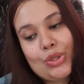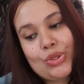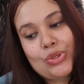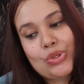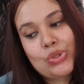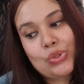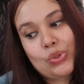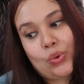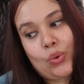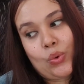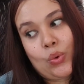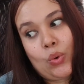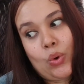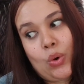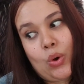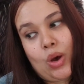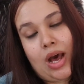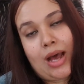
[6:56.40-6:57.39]

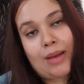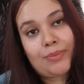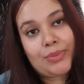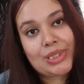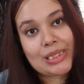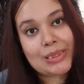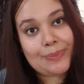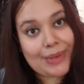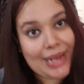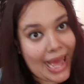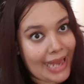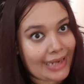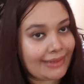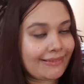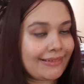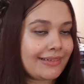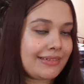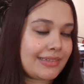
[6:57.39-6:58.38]
So I'm just
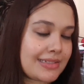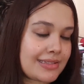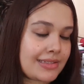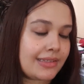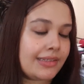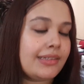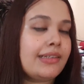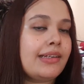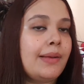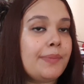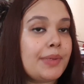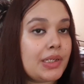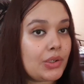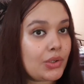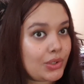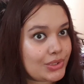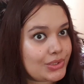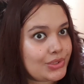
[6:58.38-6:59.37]
planning that this year I'm going
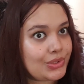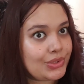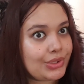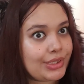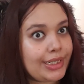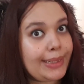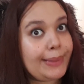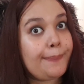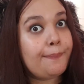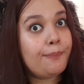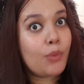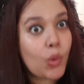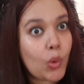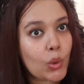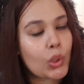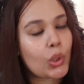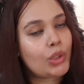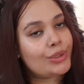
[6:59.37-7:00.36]
to concentrate
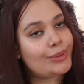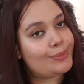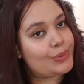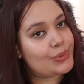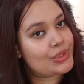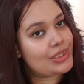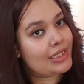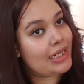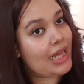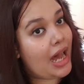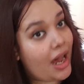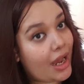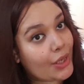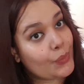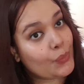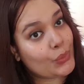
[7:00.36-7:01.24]
more on the books that I